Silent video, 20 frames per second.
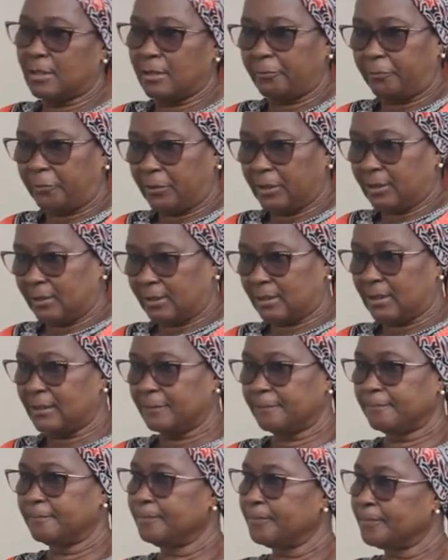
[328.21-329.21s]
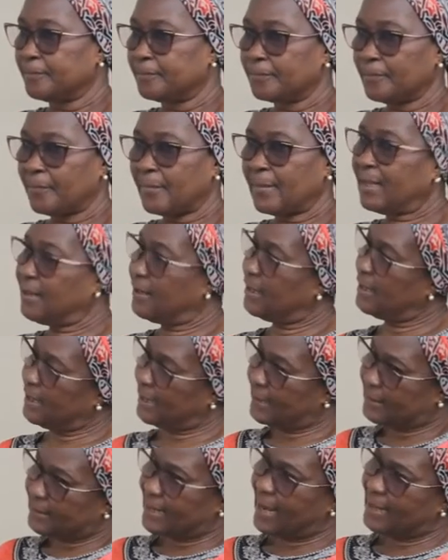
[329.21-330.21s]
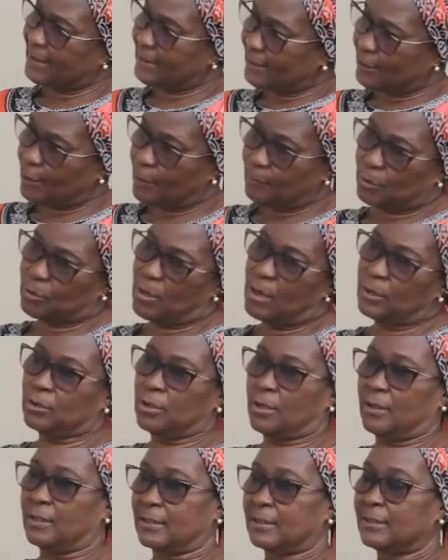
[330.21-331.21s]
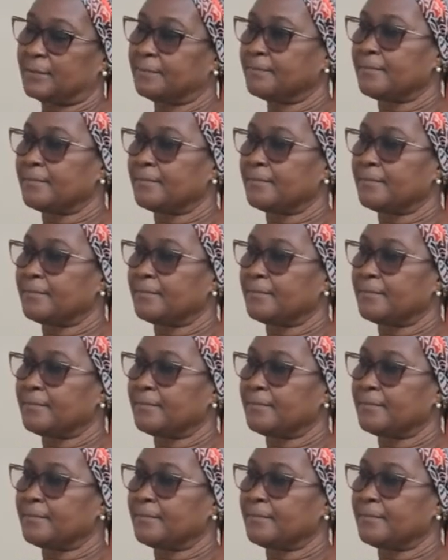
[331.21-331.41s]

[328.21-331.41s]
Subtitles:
the field, it's getting some structures.